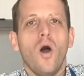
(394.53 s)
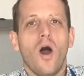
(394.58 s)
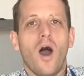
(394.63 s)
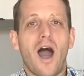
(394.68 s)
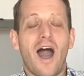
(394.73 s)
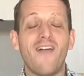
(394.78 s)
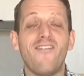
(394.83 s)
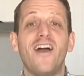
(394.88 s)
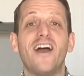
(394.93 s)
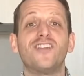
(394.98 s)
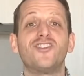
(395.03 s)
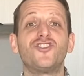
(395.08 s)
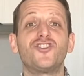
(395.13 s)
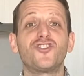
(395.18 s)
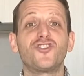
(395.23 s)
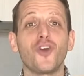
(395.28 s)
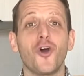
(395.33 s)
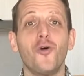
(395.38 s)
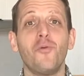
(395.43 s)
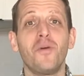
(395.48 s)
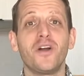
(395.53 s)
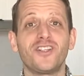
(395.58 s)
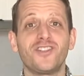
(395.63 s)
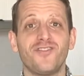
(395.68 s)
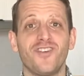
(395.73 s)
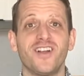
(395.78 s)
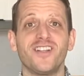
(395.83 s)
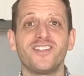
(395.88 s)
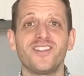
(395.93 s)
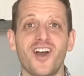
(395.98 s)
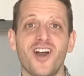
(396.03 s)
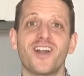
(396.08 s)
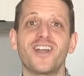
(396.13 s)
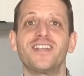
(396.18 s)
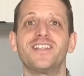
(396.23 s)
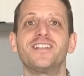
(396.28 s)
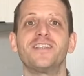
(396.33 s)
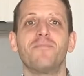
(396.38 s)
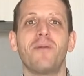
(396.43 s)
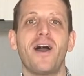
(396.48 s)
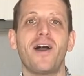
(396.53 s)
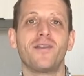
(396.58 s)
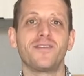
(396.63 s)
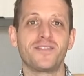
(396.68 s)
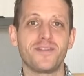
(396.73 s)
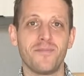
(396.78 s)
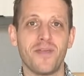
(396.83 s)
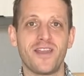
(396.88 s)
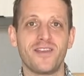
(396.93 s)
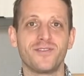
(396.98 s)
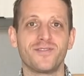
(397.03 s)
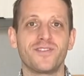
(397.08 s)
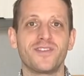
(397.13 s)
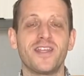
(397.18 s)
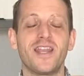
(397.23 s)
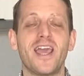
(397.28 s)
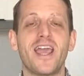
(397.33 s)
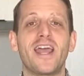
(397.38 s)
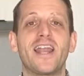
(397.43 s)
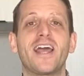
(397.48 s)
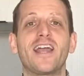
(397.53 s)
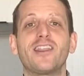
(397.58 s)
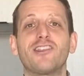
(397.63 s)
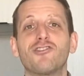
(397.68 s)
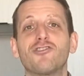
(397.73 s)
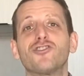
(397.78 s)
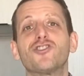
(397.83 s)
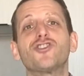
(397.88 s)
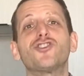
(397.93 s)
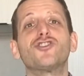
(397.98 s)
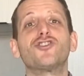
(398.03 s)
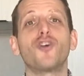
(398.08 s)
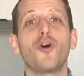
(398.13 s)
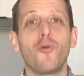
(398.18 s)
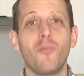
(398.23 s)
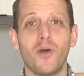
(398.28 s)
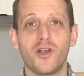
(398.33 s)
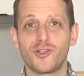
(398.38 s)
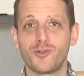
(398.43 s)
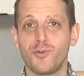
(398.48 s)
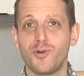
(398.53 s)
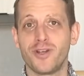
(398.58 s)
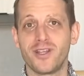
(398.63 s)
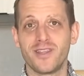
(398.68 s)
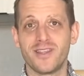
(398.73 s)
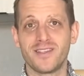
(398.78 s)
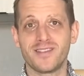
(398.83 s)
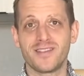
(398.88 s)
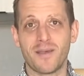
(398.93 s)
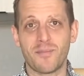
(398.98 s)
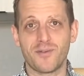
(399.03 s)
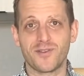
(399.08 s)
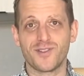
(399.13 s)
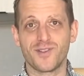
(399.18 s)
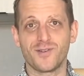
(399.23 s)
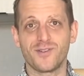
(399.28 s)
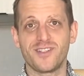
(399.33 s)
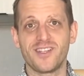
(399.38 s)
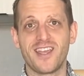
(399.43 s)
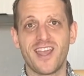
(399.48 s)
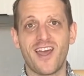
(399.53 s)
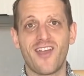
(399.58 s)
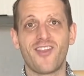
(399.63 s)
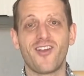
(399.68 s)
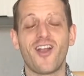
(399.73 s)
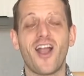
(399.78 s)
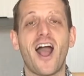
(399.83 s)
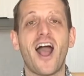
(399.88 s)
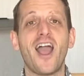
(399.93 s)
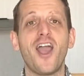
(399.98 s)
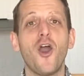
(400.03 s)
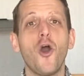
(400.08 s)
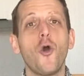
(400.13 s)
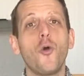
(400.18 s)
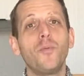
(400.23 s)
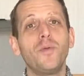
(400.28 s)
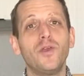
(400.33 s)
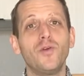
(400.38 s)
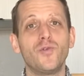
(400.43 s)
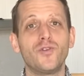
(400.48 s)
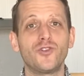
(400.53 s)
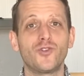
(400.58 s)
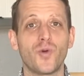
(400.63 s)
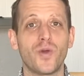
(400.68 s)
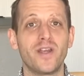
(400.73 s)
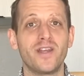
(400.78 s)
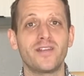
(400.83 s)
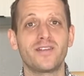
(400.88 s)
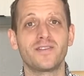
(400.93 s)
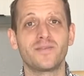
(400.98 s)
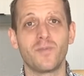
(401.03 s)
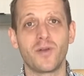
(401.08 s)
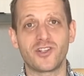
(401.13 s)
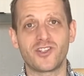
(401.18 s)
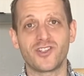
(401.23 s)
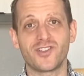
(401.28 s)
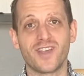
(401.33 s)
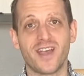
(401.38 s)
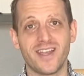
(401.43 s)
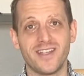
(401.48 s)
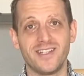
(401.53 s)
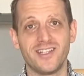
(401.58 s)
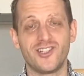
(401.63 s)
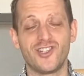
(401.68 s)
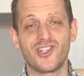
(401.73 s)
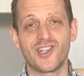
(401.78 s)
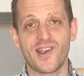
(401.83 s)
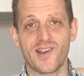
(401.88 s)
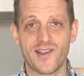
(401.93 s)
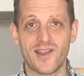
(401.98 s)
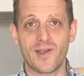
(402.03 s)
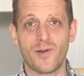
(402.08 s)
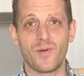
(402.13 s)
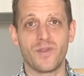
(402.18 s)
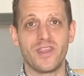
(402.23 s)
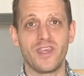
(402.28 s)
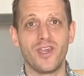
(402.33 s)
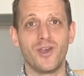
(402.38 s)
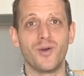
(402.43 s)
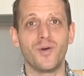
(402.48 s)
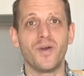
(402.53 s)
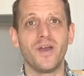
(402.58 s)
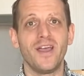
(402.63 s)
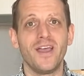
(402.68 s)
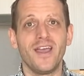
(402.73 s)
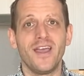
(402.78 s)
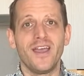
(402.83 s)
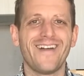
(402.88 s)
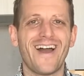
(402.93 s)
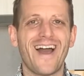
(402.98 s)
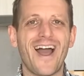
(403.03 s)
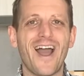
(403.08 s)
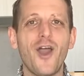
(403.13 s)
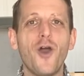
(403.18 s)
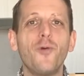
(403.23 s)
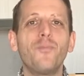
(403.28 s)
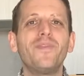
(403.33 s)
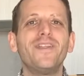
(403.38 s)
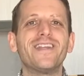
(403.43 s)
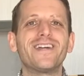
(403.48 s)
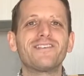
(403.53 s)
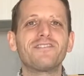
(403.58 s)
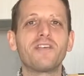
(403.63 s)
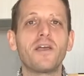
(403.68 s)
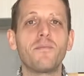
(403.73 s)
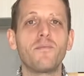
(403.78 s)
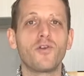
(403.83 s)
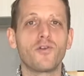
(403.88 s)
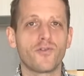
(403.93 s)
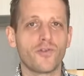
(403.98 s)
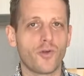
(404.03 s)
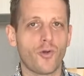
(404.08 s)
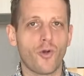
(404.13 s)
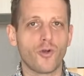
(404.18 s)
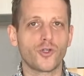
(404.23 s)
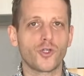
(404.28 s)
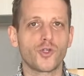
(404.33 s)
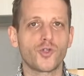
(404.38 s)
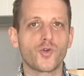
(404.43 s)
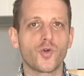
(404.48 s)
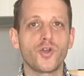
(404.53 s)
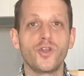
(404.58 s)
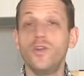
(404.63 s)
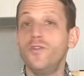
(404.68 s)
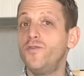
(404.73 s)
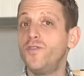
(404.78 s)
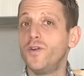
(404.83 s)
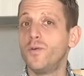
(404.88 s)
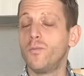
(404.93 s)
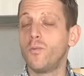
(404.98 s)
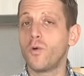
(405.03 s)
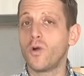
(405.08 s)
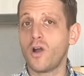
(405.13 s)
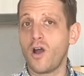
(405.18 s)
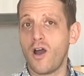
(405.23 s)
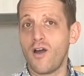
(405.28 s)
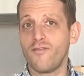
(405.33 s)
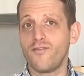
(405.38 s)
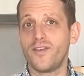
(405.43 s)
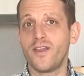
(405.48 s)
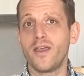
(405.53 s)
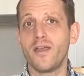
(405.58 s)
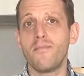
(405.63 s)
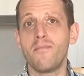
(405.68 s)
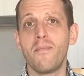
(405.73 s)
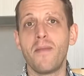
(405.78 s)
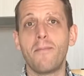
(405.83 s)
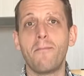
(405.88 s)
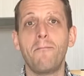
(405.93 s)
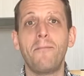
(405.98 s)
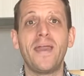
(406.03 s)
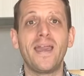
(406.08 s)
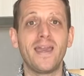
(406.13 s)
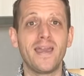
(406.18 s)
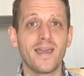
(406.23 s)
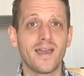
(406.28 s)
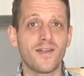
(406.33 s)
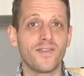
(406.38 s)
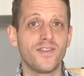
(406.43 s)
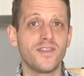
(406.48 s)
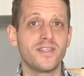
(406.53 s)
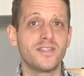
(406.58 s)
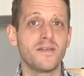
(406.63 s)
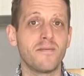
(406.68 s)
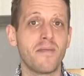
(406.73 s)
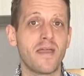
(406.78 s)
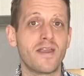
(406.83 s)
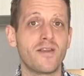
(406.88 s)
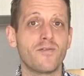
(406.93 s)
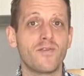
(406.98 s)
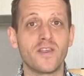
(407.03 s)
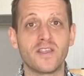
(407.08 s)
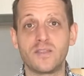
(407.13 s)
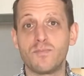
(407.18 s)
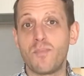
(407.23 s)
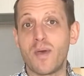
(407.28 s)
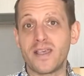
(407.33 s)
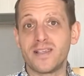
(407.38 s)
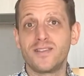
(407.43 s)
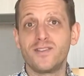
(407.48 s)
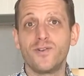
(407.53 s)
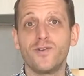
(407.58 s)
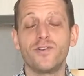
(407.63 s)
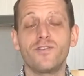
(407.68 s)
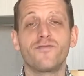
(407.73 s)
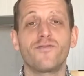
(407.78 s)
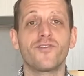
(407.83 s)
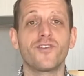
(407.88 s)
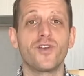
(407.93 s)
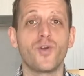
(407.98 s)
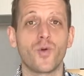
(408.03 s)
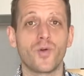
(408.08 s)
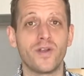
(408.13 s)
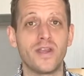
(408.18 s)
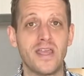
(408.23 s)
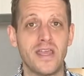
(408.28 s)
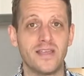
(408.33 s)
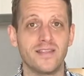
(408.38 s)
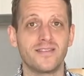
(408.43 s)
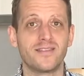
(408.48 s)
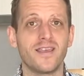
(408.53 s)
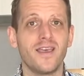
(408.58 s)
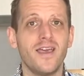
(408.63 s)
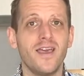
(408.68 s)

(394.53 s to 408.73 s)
I've had so much fun talking about tomatoes today, and I learned so much putting this episode together. I hope you enjoyed it as much as I did sharing it with you. I hope the next time you're in the grocery store, you feel more confident in picking out the tomato that's best suited for your needs.